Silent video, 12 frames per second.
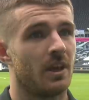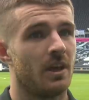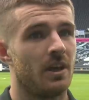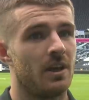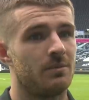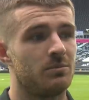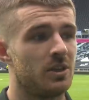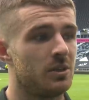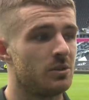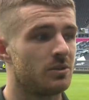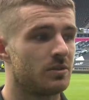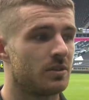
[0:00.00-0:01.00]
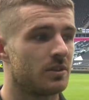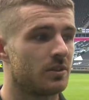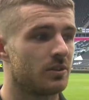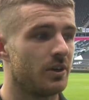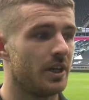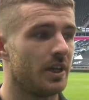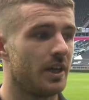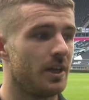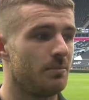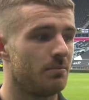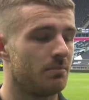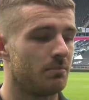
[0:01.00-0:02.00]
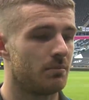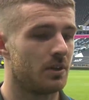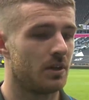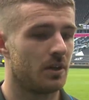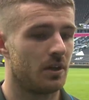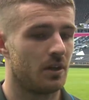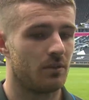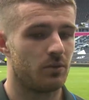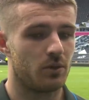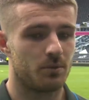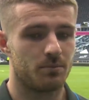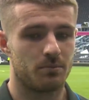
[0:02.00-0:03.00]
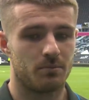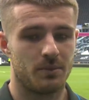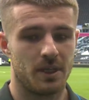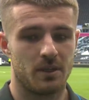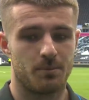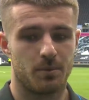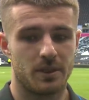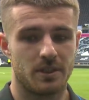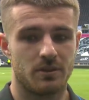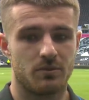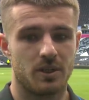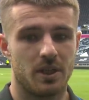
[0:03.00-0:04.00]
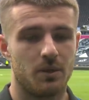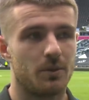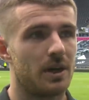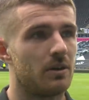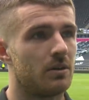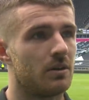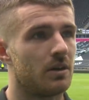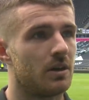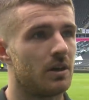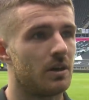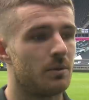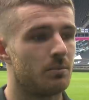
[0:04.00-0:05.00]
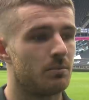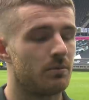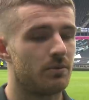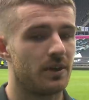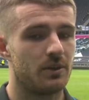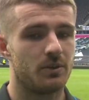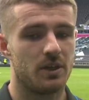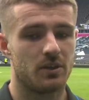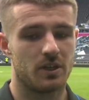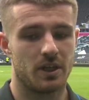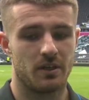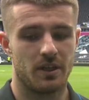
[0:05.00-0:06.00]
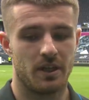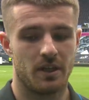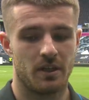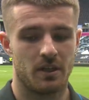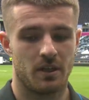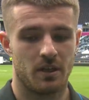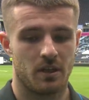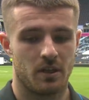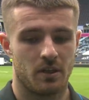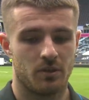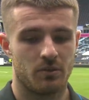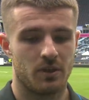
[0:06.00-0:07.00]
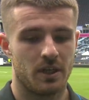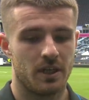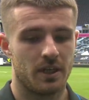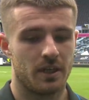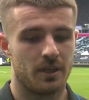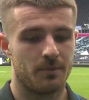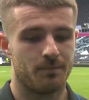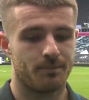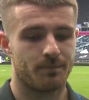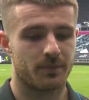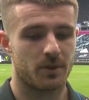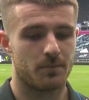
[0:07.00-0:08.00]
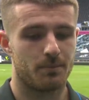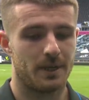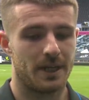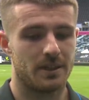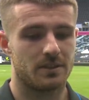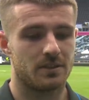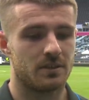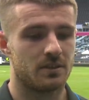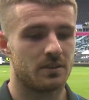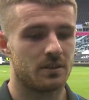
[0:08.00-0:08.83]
No, it was a great game. Thought me and the boys did really well. Felt really good out there. Really compact, and